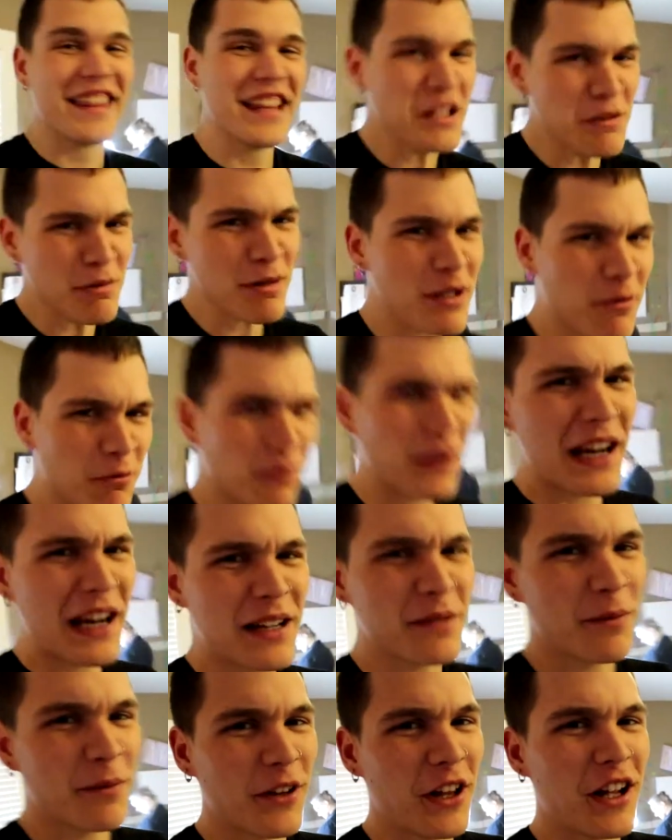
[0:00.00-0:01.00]
This was a
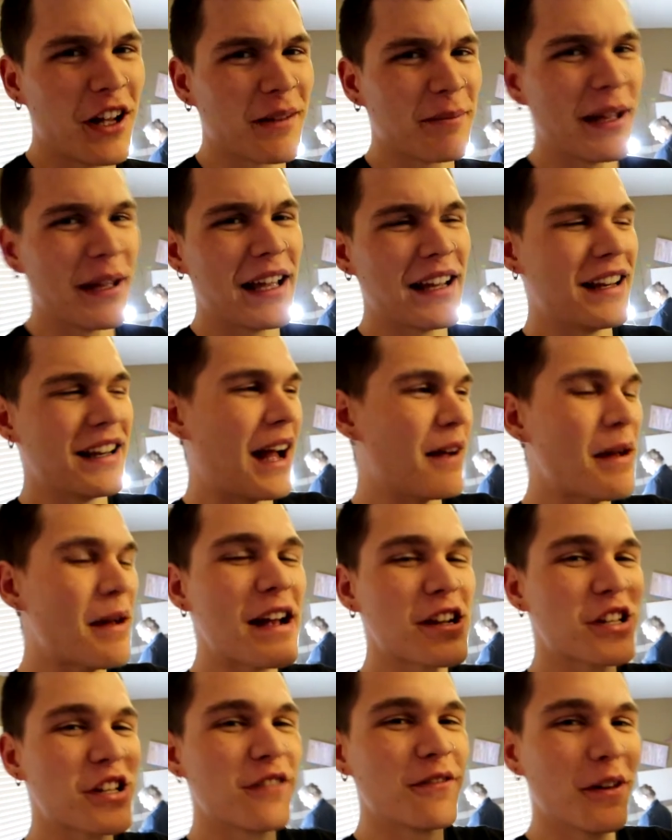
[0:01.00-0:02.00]
random vlog, man. I'm
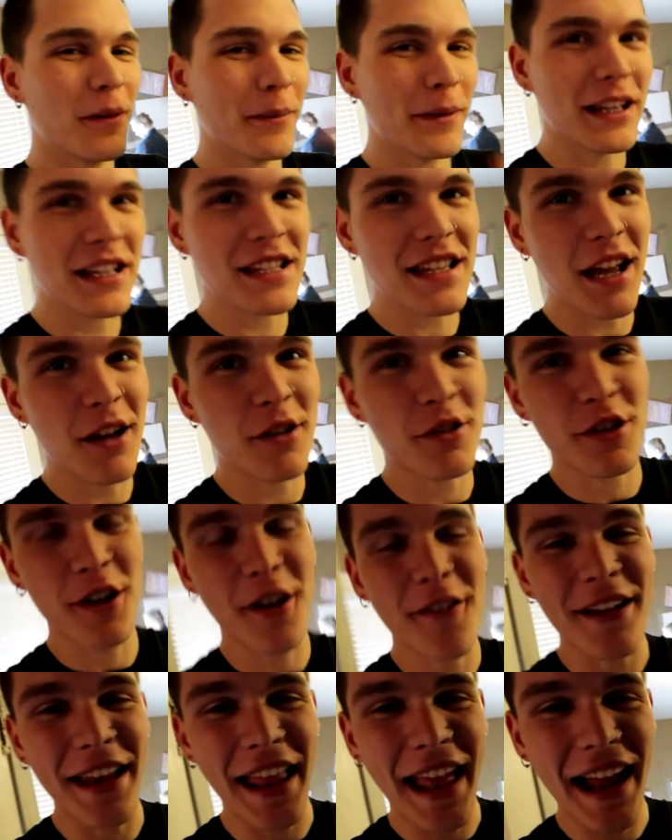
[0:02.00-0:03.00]
actually filming this outro and